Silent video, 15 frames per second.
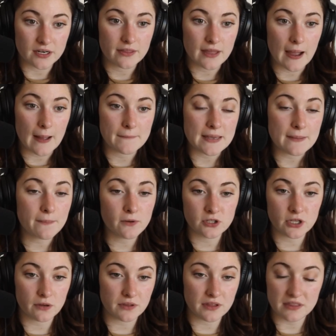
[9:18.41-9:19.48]
that people
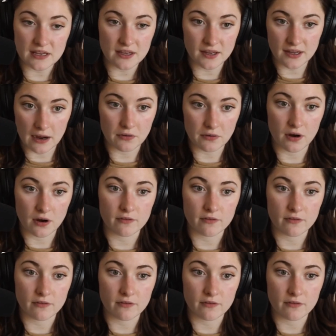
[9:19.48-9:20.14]
know that they can count on